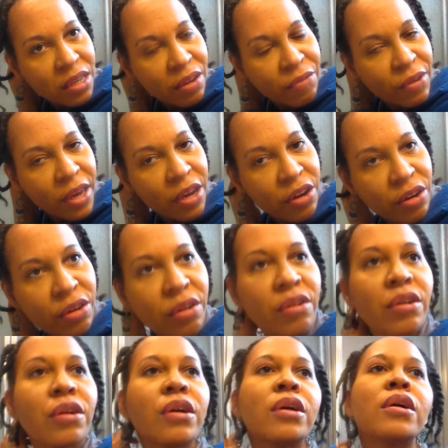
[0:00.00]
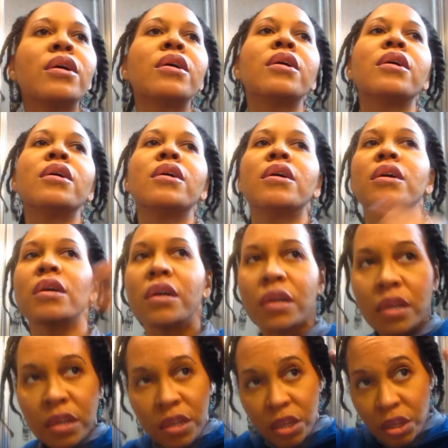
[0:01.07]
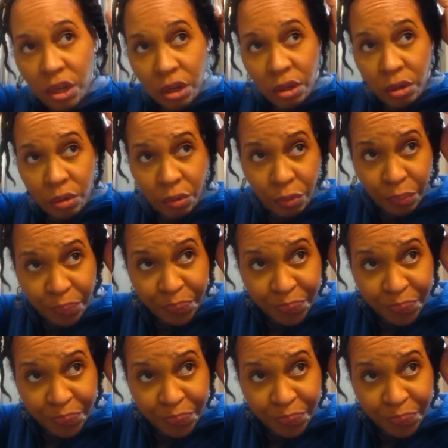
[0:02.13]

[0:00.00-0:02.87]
of hair. So